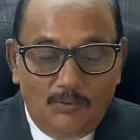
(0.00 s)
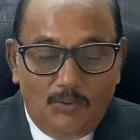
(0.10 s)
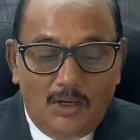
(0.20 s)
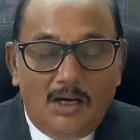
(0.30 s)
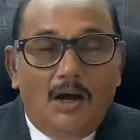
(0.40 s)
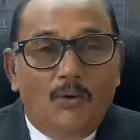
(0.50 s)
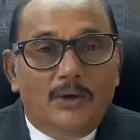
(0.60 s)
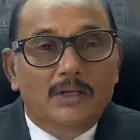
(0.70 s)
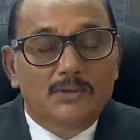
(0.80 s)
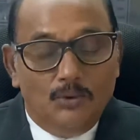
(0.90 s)
how
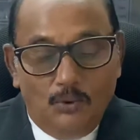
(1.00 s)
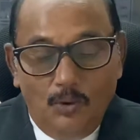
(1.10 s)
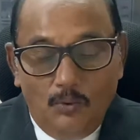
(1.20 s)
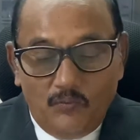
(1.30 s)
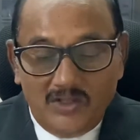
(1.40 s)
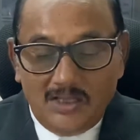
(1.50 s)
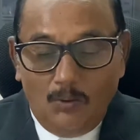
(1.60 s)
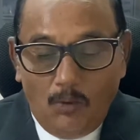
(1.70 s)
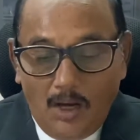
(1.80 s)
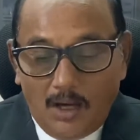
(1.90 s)
can you win the
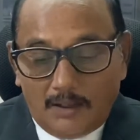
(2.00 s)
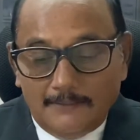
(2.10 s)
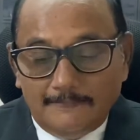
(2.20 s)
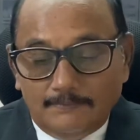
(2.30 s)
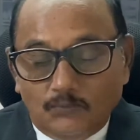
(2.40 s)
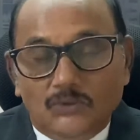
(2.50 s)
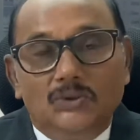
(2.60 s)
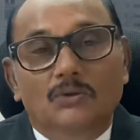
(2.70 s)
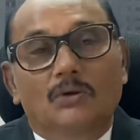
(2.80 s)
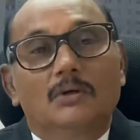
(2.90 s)
war?
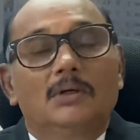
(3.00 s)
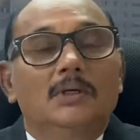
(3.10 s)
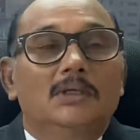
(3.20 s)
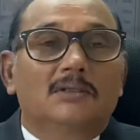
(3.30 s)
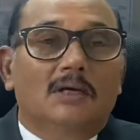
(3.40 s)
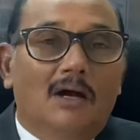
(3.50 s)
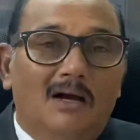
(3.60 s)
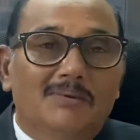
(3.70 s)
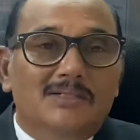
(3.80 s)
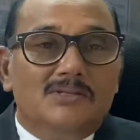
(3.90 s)
The
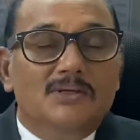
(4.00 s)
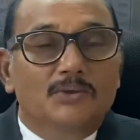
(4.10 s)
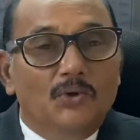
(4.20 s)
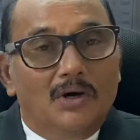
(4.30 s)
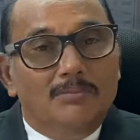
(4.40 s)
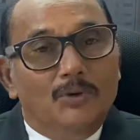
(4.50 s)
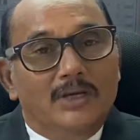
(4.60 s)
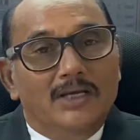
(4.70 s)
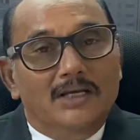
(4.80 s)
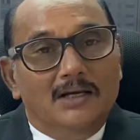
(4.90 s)
governments, you are
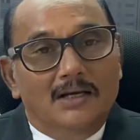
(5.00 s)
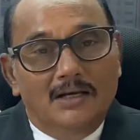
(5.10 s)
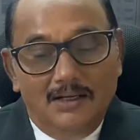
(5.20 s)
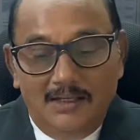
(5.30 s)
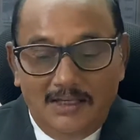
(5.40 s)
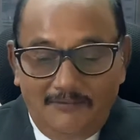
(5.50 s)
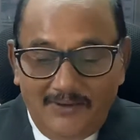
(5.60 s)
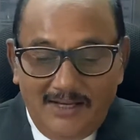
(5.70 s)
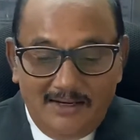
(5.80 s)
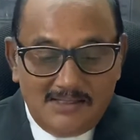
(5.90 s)
booking
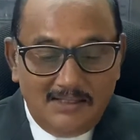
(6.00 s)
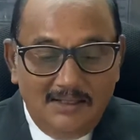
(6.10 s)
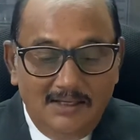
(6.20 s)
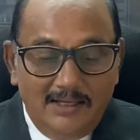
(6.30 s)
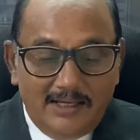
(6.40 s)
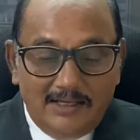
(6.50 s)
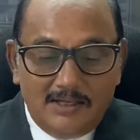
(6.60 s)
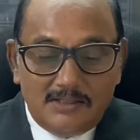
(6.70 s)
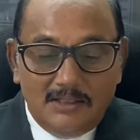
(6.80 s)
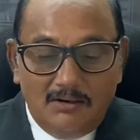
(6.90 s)
FIRs
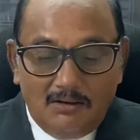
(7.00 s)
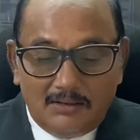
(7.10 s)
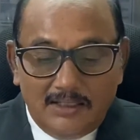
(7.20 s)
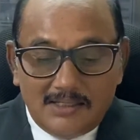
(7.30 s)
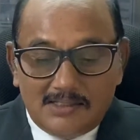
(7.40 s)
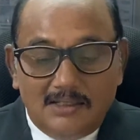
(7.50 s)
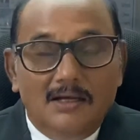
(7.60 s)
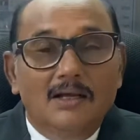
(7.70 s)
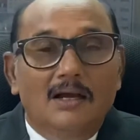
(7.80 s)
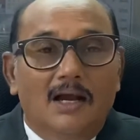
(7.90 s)
against the doctors
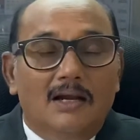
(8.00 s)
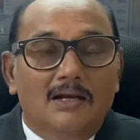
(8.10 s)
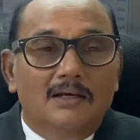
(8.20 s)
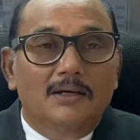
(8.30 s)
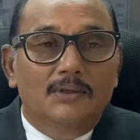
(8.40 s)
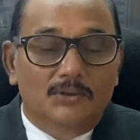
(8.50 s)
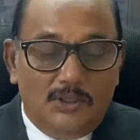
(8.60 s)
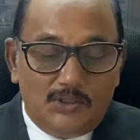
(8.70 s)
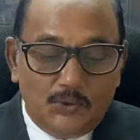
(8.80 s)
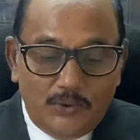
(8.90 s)
and you
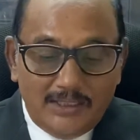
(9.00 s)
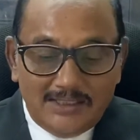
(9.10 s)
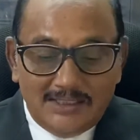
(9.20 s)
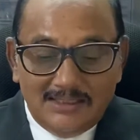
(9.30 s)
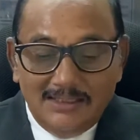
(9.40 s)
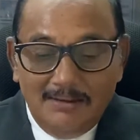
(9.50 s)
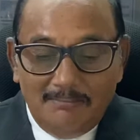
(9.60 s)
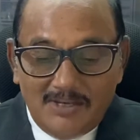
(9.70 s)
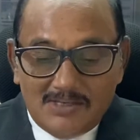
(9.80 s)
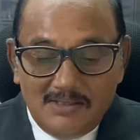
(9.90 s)
are shooting the
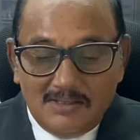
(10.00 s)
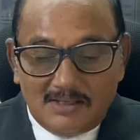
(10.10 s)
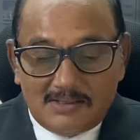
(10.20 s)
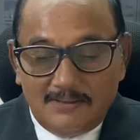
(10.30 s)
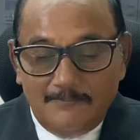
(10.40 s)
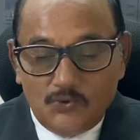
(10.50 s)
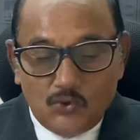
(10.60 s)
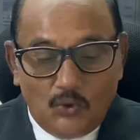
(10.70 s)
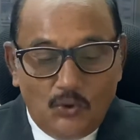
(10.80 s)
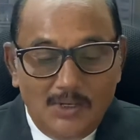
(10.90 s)
messengers.
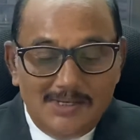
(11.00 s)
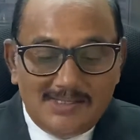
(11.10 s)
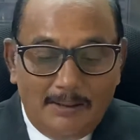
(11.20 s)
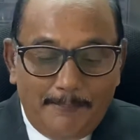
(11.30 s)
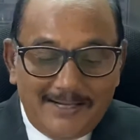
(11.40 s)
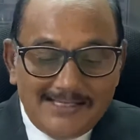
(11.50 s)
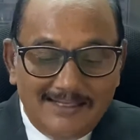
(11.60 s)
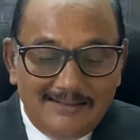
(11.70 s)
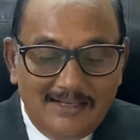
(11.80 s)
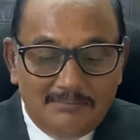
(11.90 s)
So
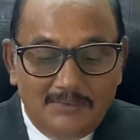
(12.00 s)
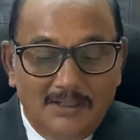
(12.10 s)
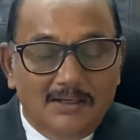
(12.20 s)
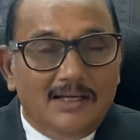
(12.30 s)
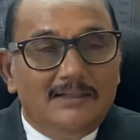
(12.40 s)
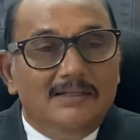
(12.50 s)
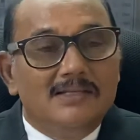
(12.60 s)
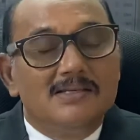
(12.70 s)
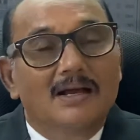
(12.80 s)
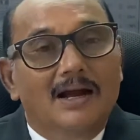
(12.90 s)
suppressing them like
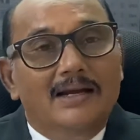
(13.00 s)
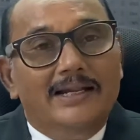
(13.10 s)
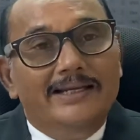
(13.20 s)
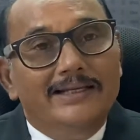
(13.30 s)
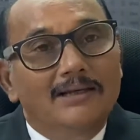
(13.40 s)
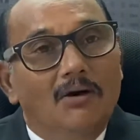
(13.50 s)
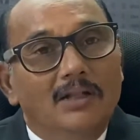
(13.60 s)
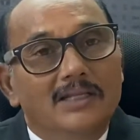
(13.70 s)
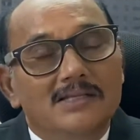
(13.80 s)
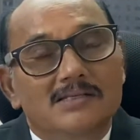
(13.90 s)
this and taking all
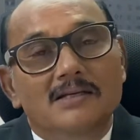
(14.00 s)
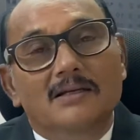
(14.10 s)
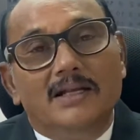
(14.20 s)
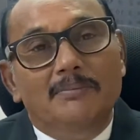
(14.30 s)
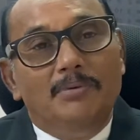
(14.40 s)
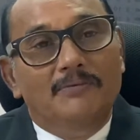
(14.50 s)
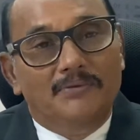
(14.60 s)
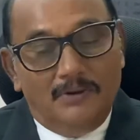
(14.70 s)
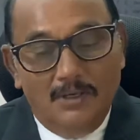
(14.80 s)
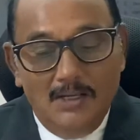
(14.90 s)
these type
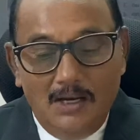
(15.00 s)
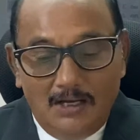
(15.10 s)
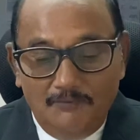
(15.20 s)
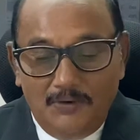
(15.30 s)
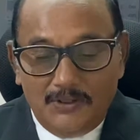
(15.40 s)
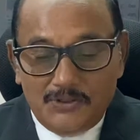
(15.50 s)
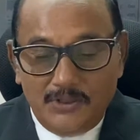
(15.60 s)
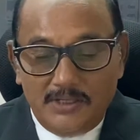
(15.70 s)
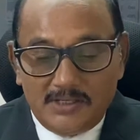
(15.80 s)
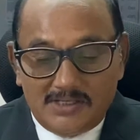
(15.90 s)
of
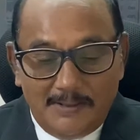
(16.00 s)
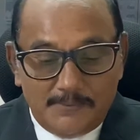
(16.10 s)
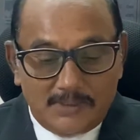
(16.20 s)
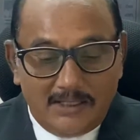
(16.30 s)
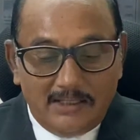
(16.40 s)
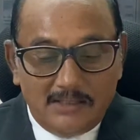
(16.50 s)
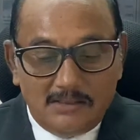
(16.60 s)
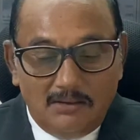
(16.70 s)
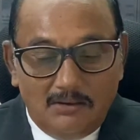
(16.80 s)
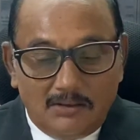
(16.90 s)
unfortunate steps against the
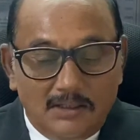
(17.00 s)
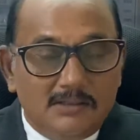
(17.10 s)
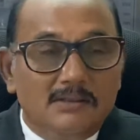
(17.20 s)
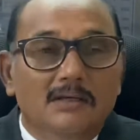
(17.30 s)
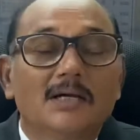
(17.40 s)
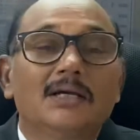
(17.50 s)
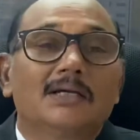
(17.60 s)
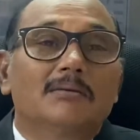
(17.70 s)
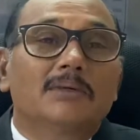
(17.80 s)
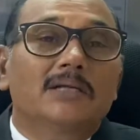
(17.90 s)
doctors,
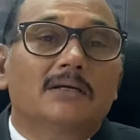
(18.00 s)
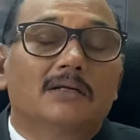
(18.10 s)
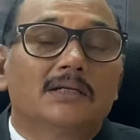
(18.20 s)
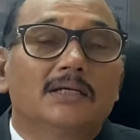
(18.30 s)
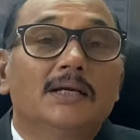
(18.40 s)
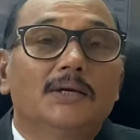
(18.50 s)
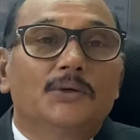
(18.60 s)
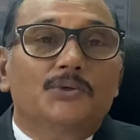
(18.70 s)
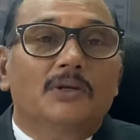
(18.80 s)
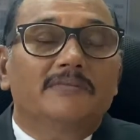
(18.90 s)
immediately you
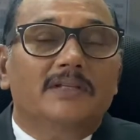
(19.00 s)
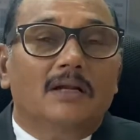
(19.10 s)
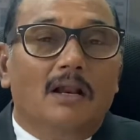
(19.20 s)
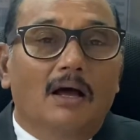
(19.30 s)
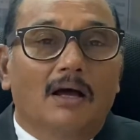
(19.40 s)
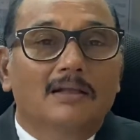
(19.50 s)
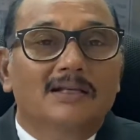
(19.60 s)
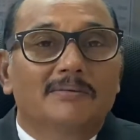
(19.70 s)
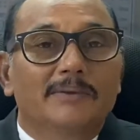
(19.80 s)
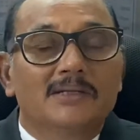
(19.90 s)
should withdraw.
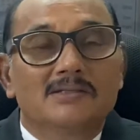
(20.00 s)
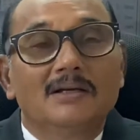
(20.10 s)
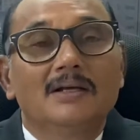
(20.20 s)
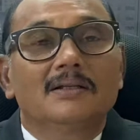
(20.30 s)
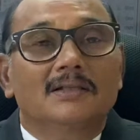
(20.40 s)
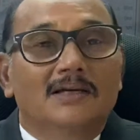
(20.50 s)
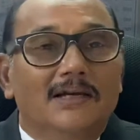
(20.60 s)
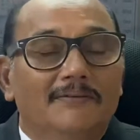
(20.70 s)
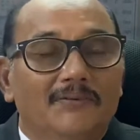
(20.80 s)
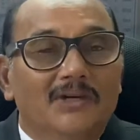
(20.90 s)
That means
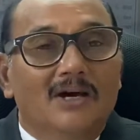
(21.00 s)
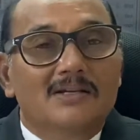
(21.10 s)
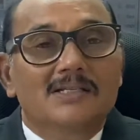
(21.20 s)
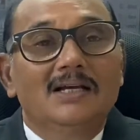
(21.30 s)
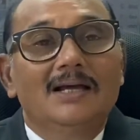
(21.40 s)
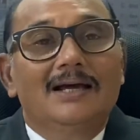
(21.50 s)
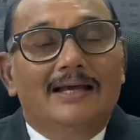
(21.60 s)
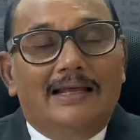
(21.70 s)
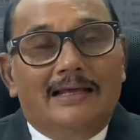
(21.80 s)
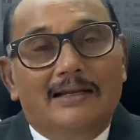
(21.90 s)
the FIRs
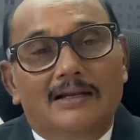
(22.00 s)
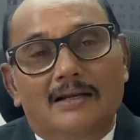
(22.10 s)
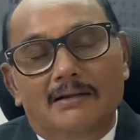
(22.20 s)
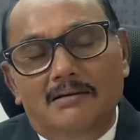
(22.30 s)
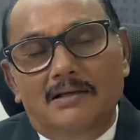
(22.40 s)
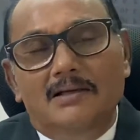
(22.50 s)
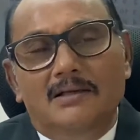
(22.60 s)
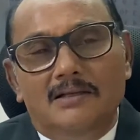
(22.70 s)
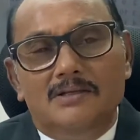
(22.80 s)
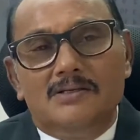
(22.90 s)

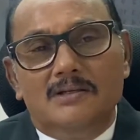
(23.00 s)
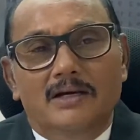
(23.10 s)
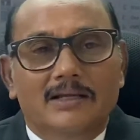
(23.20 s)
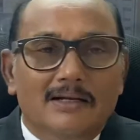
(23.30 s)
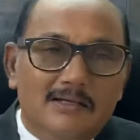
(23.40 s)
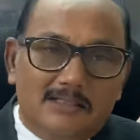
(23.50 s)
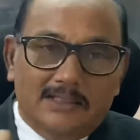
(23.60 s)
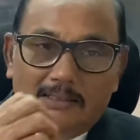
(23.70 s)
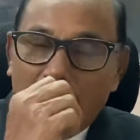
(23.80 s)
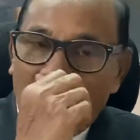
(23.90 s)
registered against
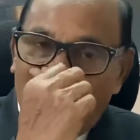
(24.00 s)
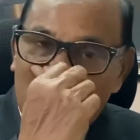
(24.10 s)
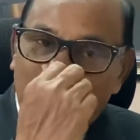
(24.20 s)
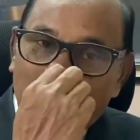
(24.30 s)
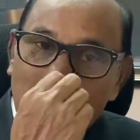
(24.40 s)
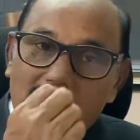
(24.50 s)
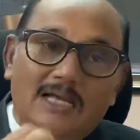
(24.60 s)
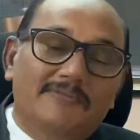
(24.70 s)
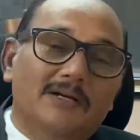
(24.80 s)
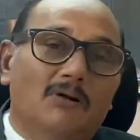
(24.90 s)
the hospital
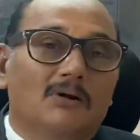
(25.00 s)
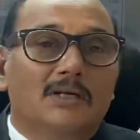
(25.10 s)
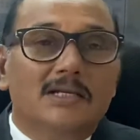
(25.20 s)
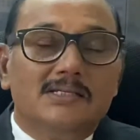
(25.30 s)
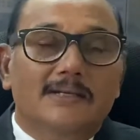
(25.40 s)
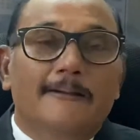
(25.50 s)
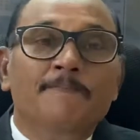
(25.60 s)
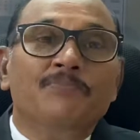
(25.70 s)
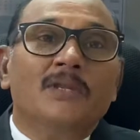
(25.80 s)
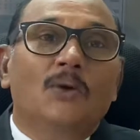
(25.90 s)
staff and doctors
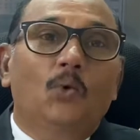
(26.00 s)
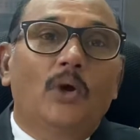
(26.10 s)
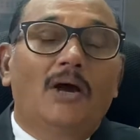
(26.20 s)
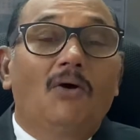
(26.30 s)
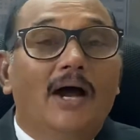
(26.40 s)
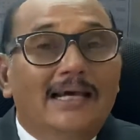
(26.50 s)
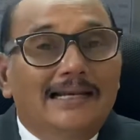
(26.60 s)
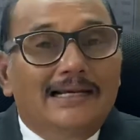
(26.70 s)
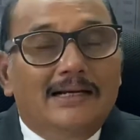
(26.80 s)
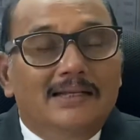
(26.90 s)
who have
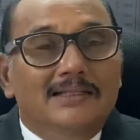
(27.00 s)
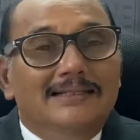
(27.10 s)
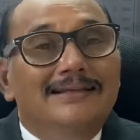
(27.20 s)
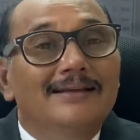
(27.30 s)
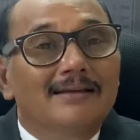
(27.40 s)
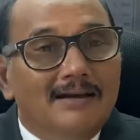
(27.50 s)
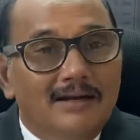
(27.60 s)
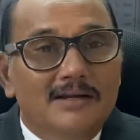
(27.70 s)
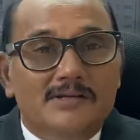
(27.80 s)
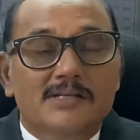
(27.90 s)
highlighted the
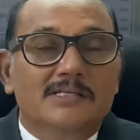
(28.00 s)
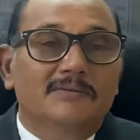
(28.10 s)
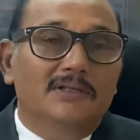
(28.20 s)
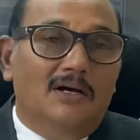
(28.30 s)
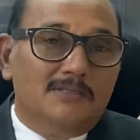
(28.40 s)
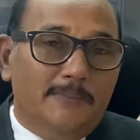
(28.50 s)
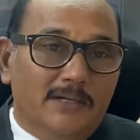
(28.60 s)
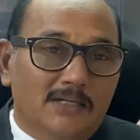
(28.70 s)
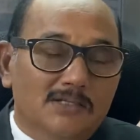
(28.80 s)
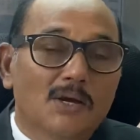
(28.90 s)
conditions of the
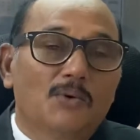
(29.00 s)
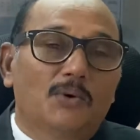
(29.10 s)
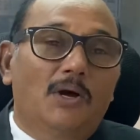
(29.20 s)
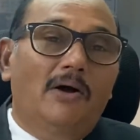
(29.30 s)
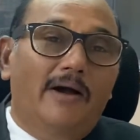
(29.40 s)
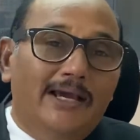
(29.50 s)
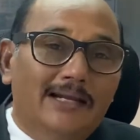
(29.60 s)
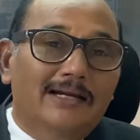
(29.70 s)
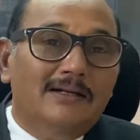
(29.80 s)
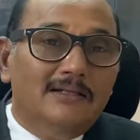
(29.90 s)
hospitals, who have
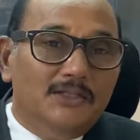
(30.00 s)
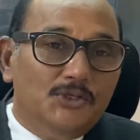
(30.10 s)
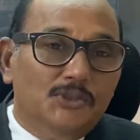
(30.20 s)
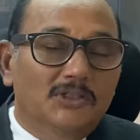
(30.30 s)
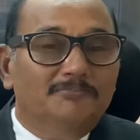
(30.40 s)
highlighted the issue of